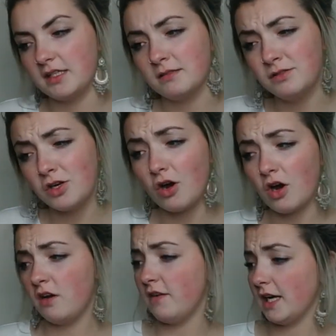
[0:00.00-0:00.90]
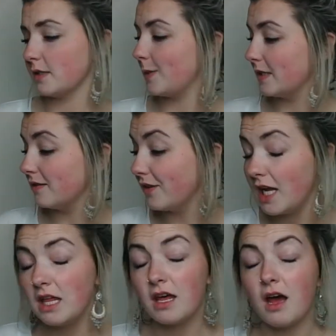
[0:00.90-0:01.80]
It's not overly expensive
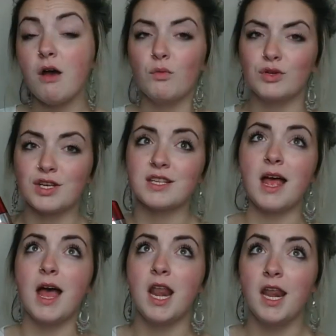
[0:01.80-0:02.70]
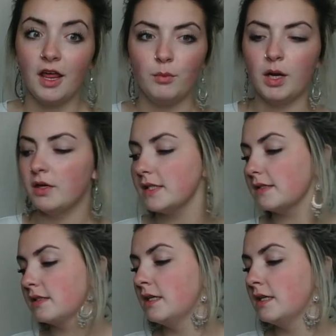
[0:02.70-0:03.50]
either, which is another bonus.